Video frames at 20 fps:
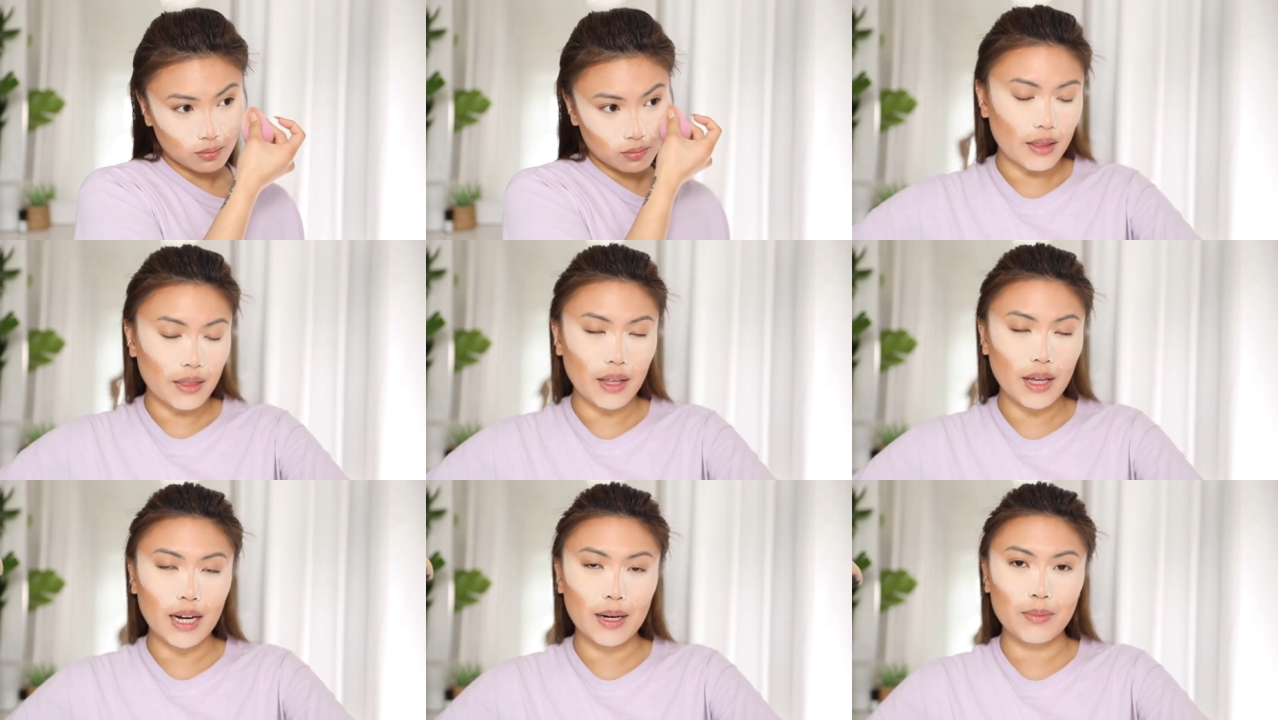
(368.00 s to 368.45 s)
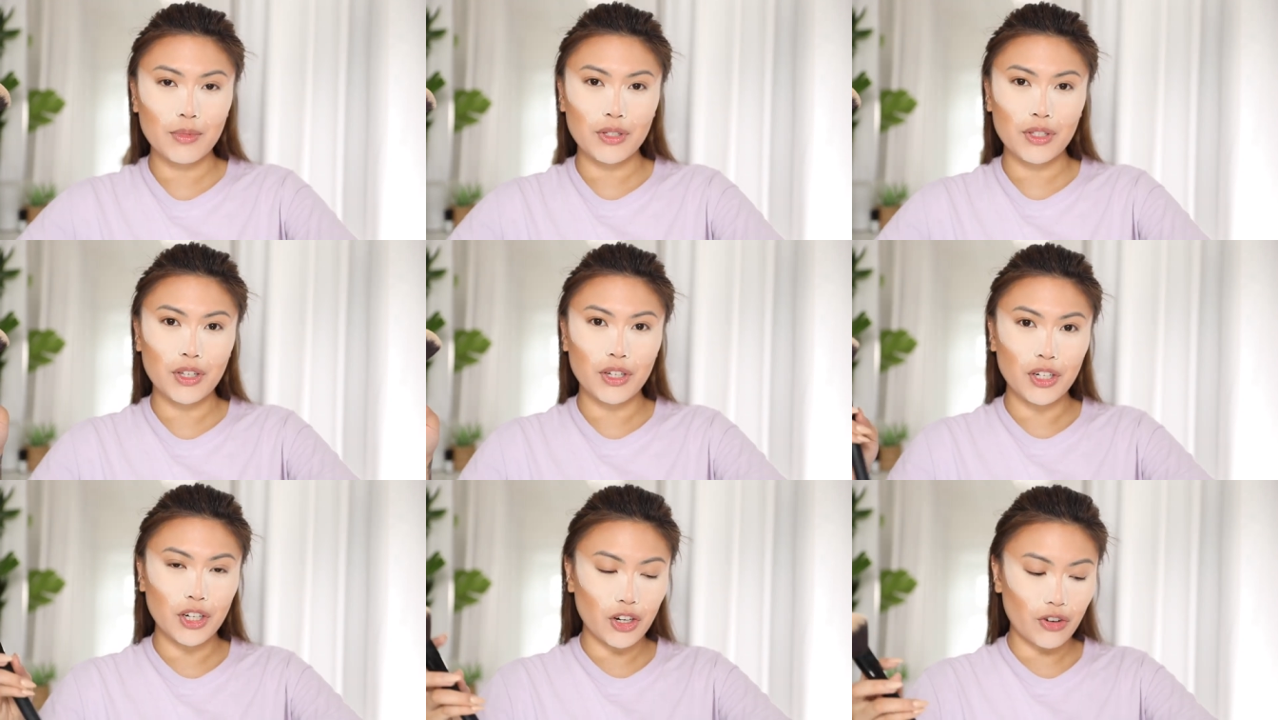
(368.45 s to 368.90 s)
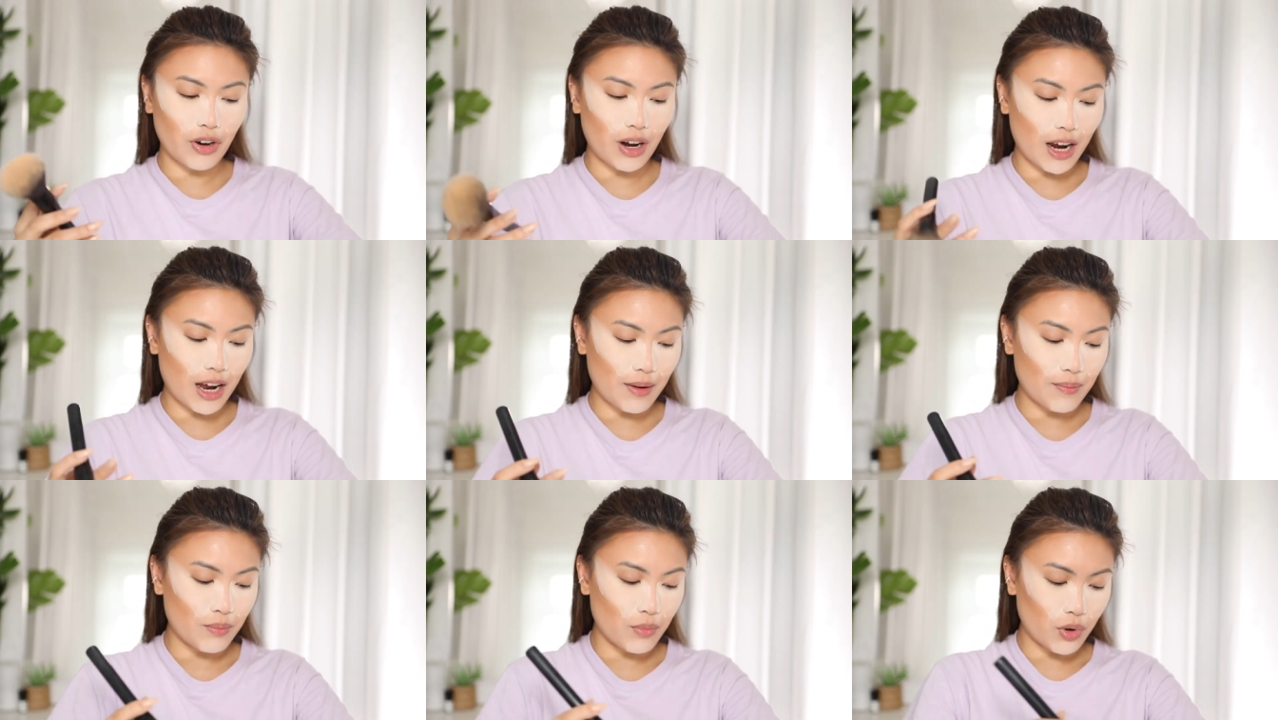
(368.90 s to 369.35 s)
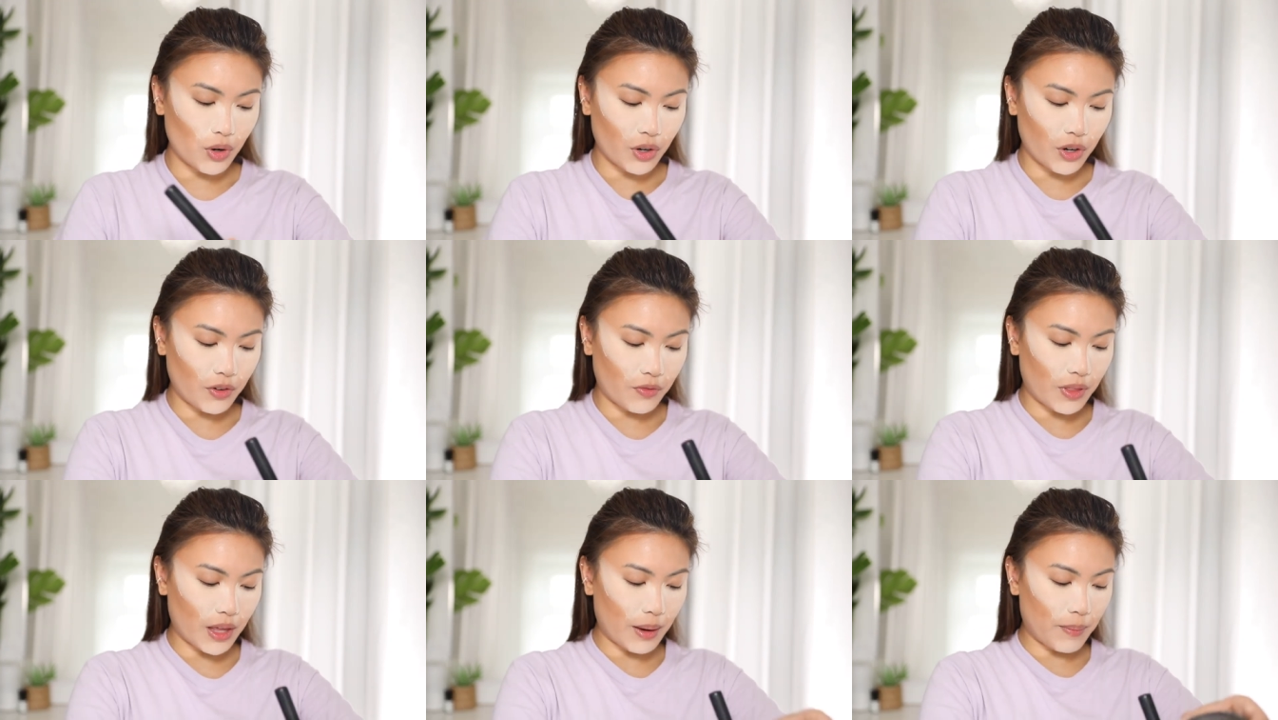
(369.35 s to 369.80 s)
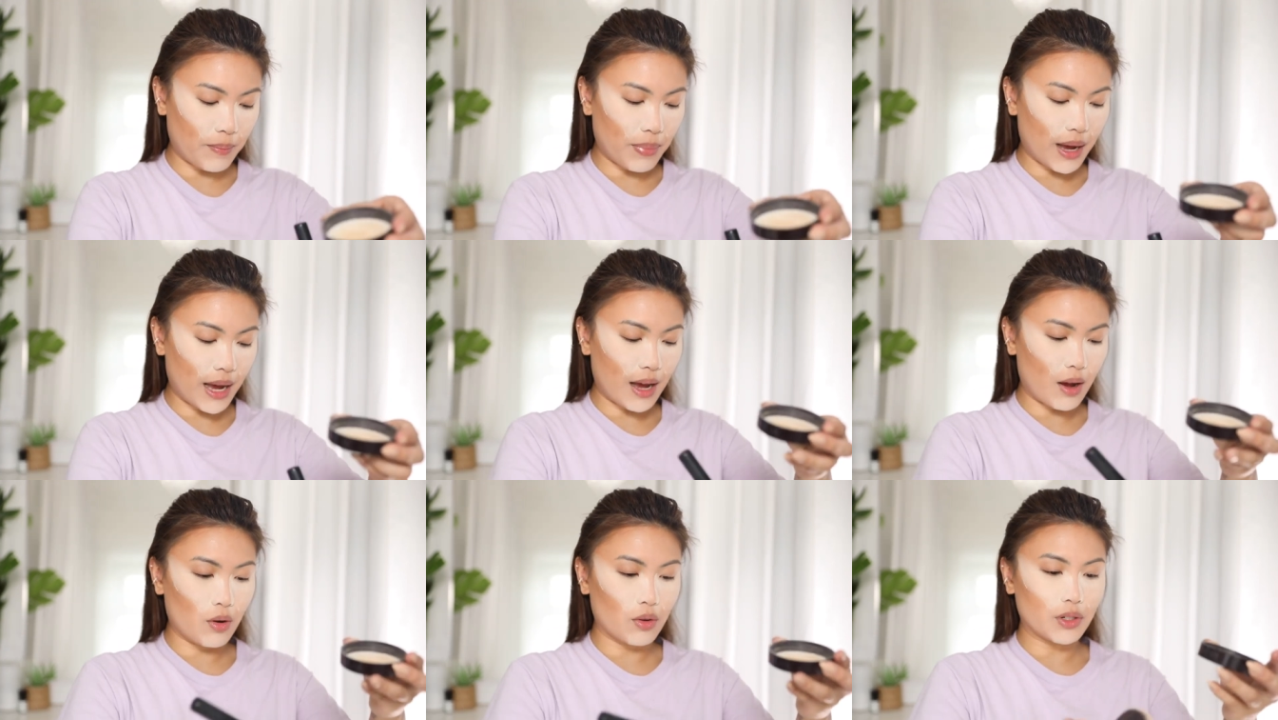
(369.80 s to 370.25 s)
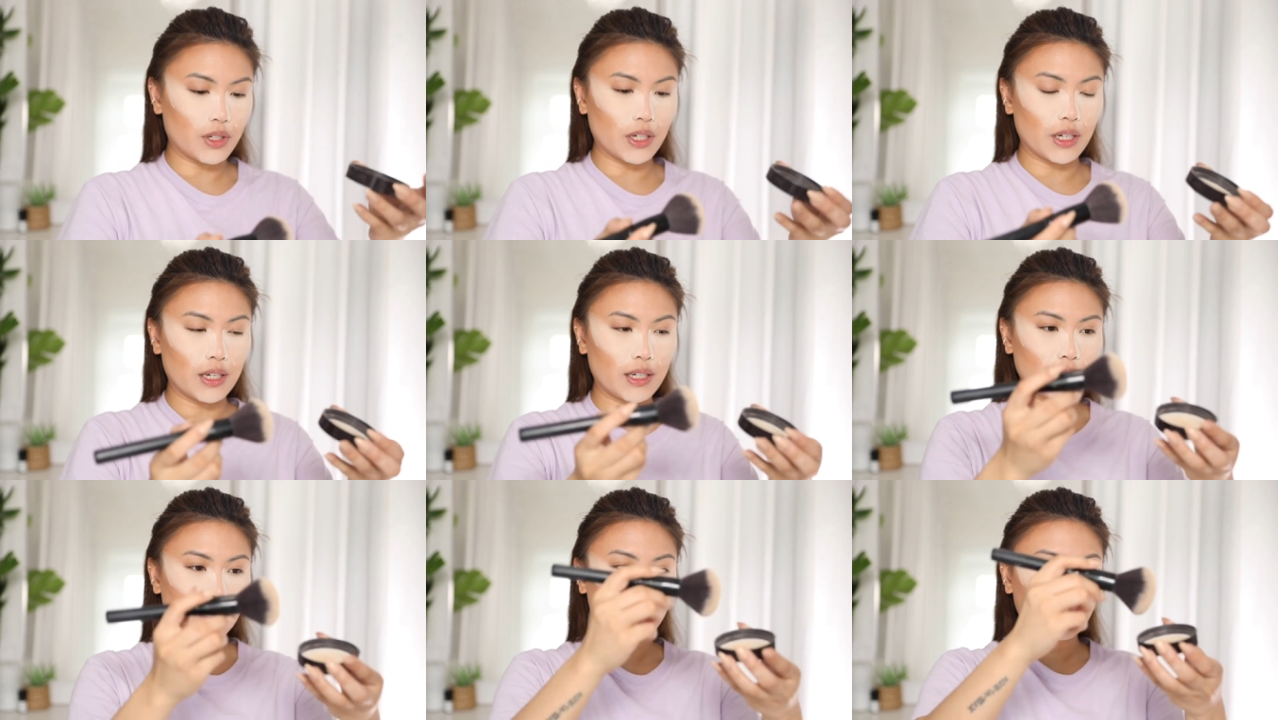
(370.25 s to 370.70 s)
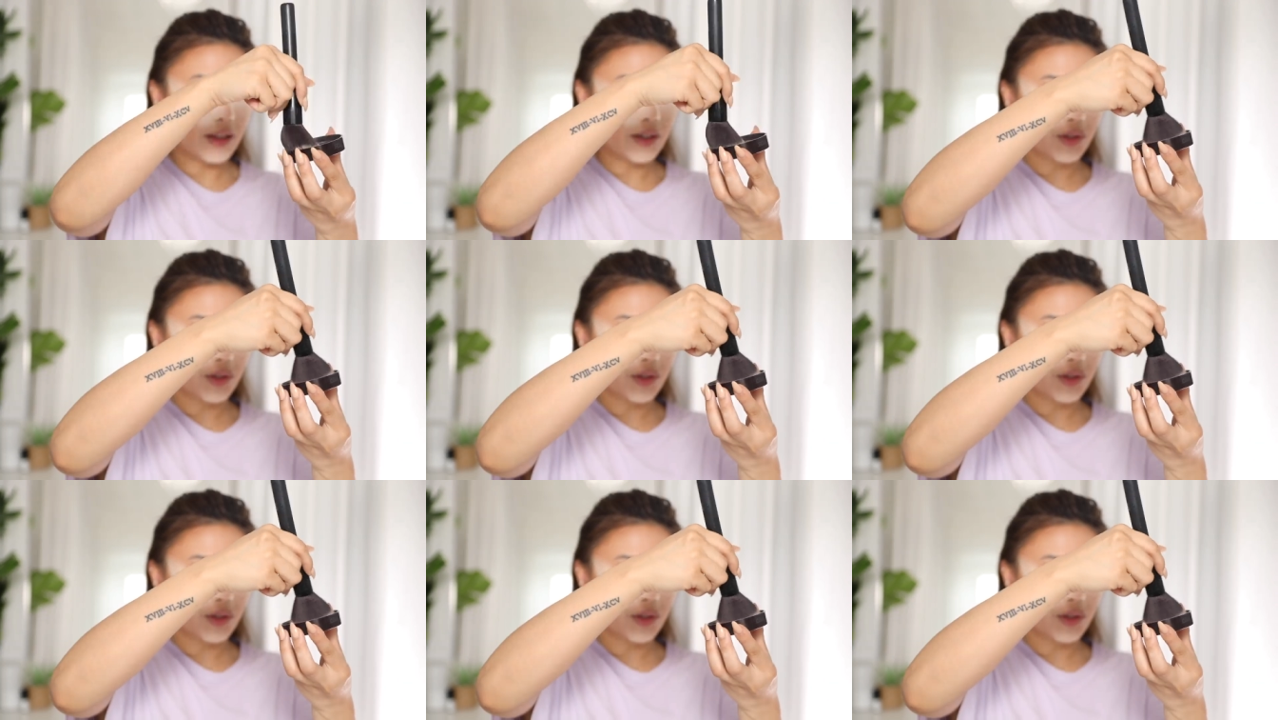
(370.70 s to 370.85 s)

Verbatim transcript: And then I'm just going to grab more of that powder